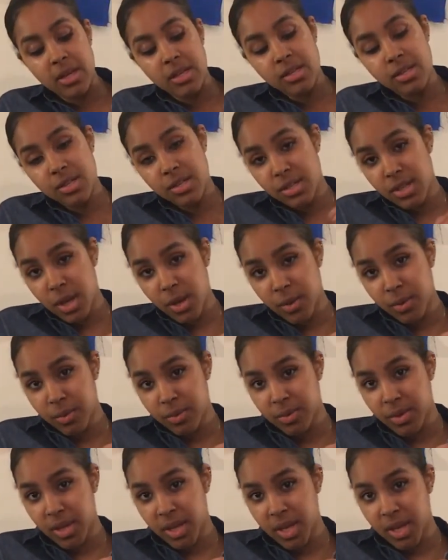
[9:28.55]

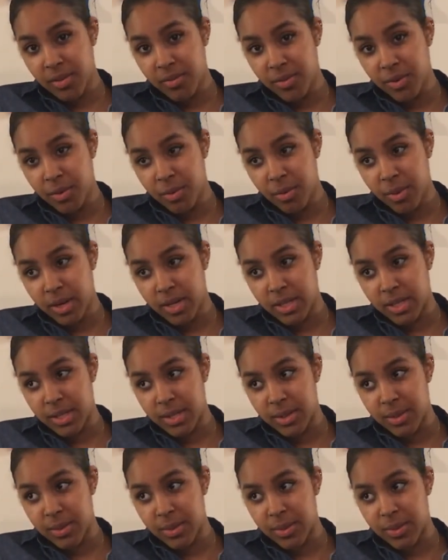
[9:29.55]
So if you want
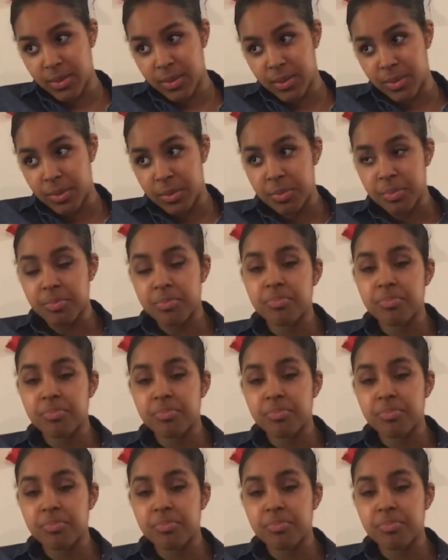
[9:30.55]
to